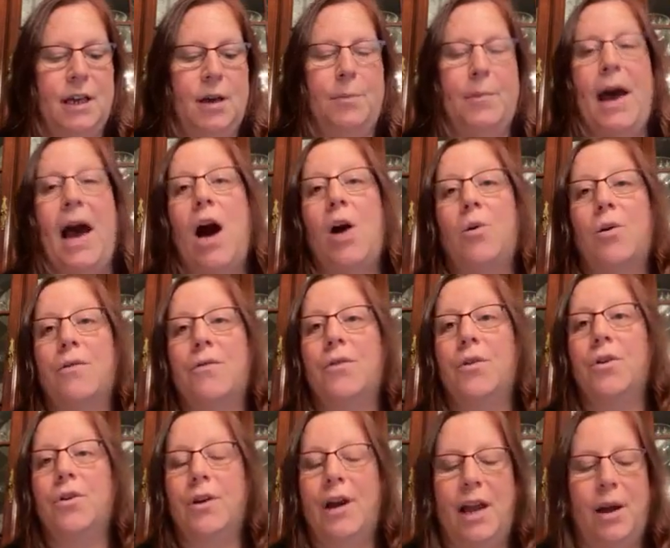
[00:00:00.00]

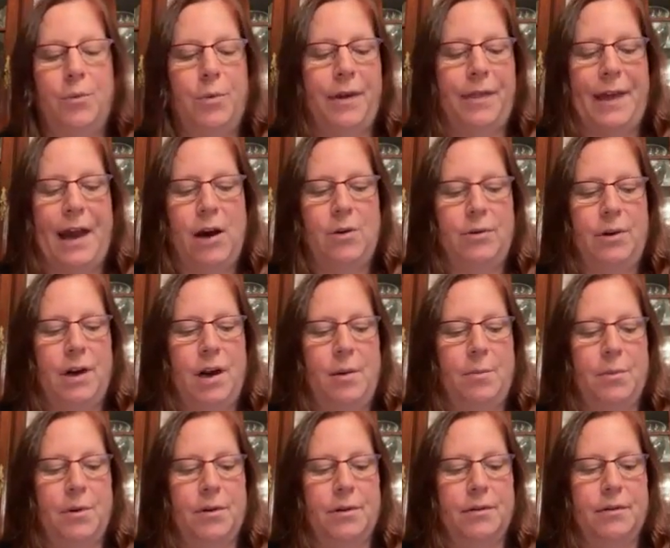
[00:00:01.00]
Powerful and without
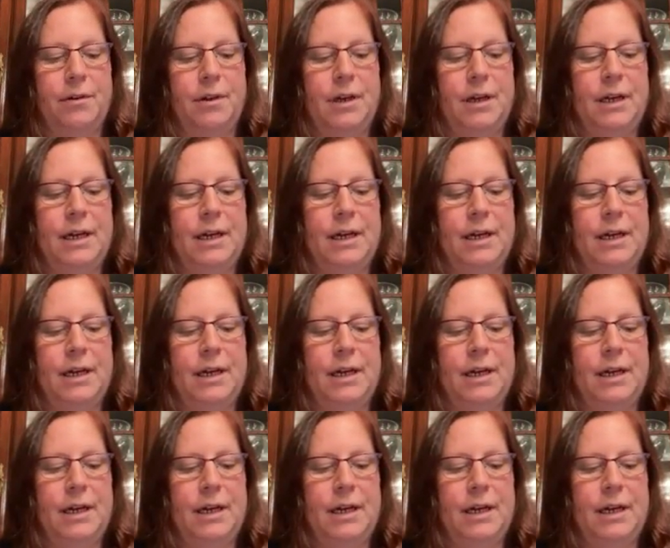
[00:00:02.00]
number.